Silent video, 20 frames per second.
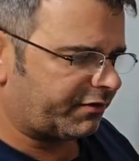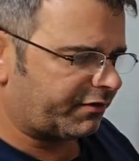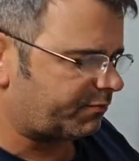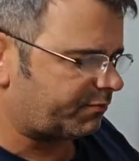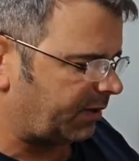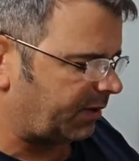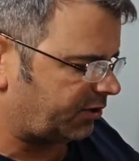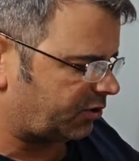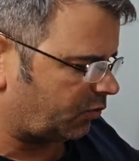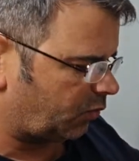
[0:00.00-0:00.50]

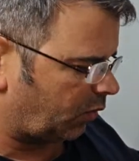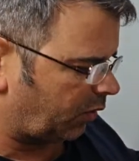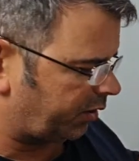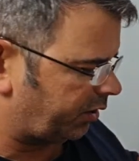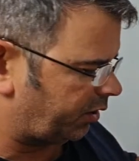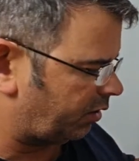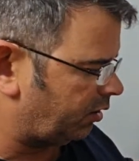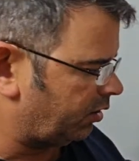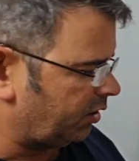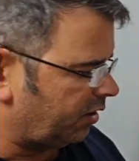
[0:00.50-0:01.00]
space to work
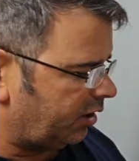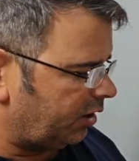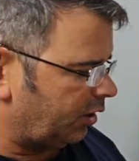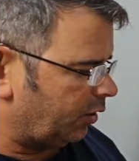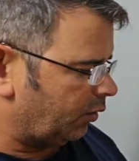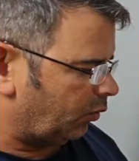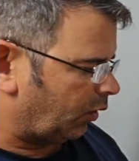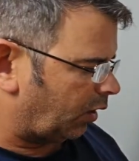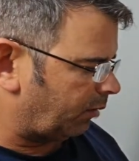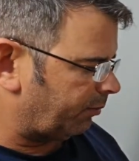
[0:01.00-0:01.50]
here.
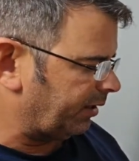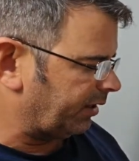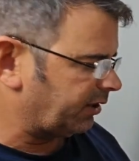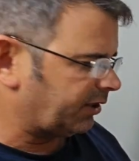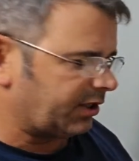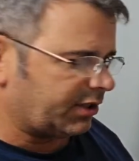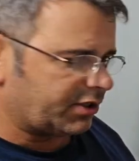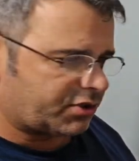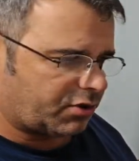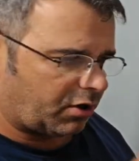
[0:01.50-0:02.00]
We want to make
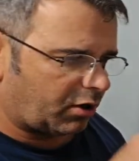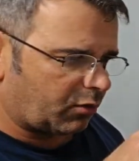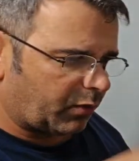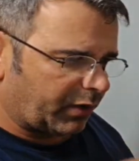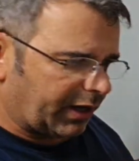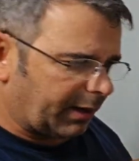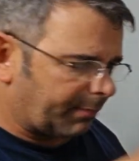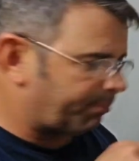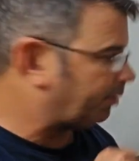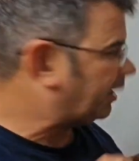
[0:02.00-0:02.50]
these dark. We got